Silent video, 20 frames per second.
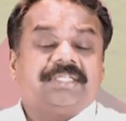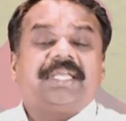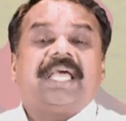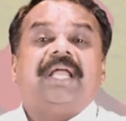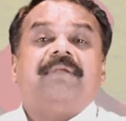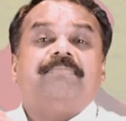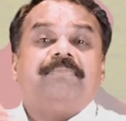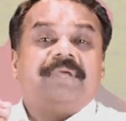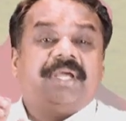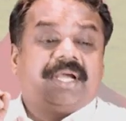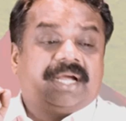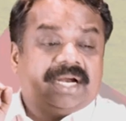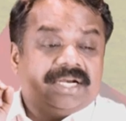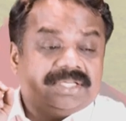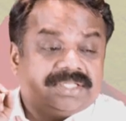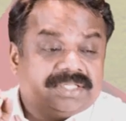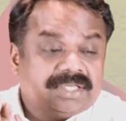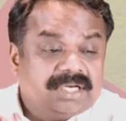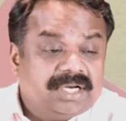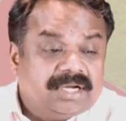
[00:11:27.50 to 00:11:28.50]
can be
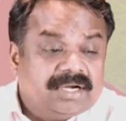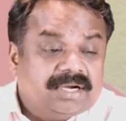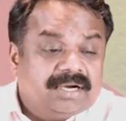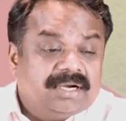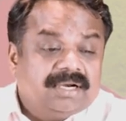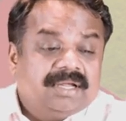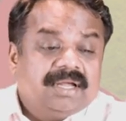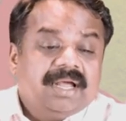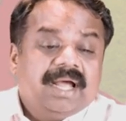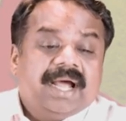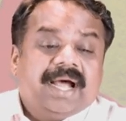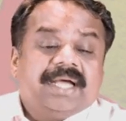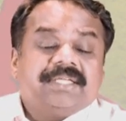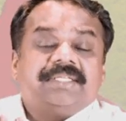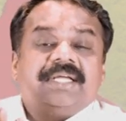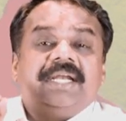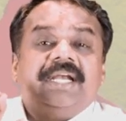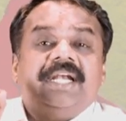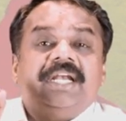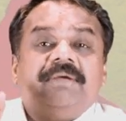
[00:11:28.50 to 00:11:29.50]
considered as
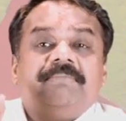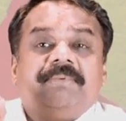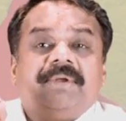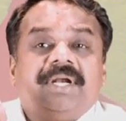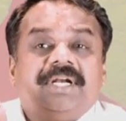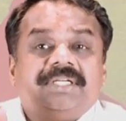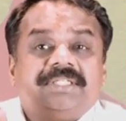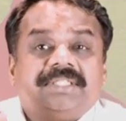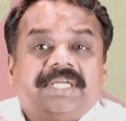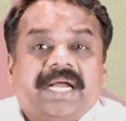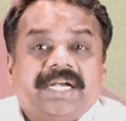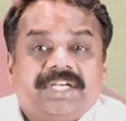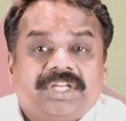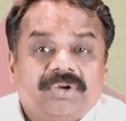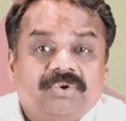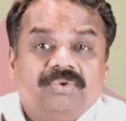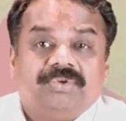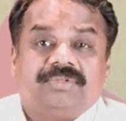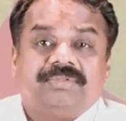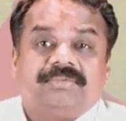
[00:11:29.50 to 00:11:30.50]
an independent
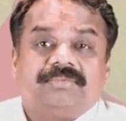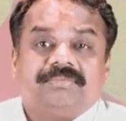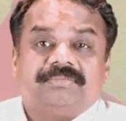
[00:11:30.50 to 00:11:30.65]
statute,